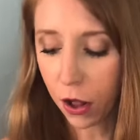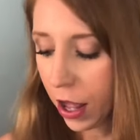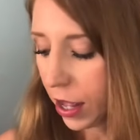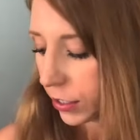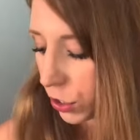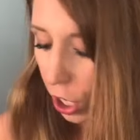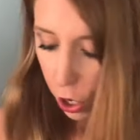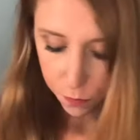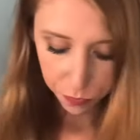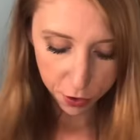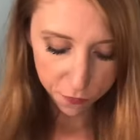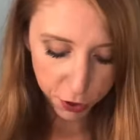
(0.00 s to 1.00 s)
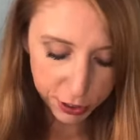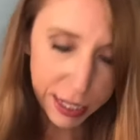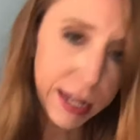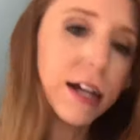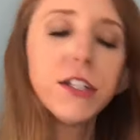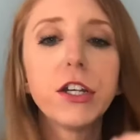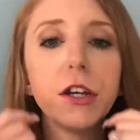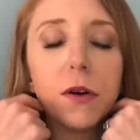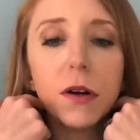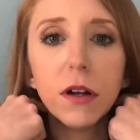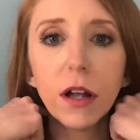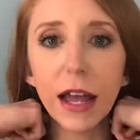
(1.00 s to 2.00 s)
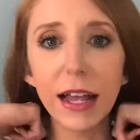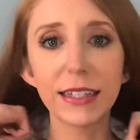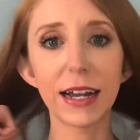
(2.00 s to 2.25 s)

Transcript: So the first thing I do is I